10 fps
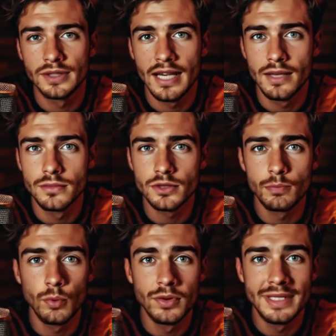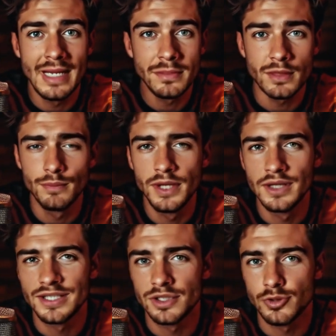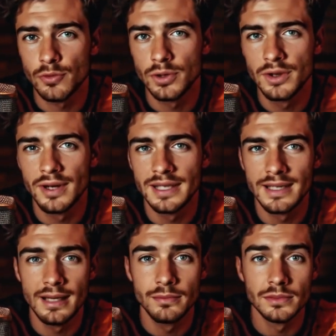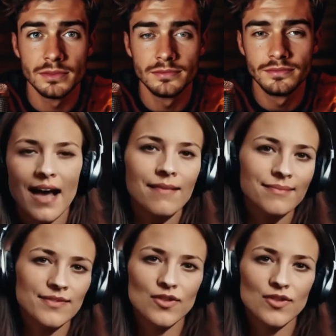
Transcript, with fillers: tale and explore the depths of Bielek's extraordinary claims. Yeah.